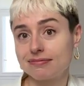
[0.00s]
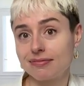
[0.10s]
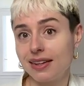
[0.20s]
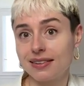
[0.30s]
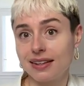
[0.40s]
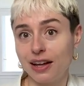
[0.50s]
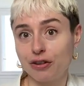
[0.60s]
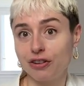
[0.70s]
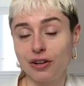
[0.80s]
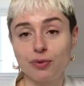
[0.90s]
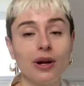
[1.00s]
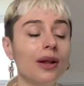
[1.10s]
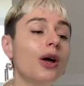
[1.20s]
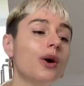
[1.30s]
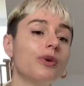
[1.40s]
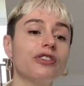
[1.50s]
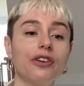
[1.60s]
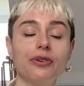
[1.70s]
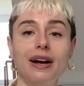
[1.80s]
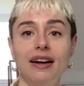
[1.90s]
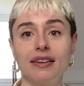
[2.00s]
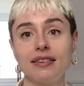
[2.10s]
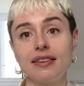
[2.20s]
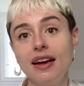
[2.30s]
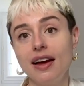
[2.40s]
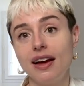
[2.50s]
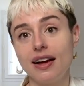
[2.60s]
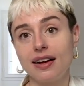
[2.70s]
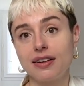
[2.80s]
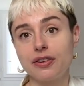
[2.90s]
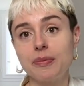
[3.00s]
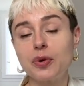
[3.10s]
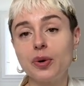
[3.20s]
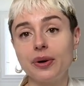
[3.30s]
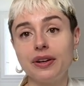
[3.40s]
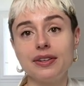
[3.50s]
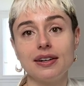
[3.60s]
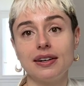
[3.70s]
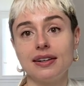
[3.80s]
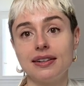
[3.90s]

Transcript: this collection as well, which also has some good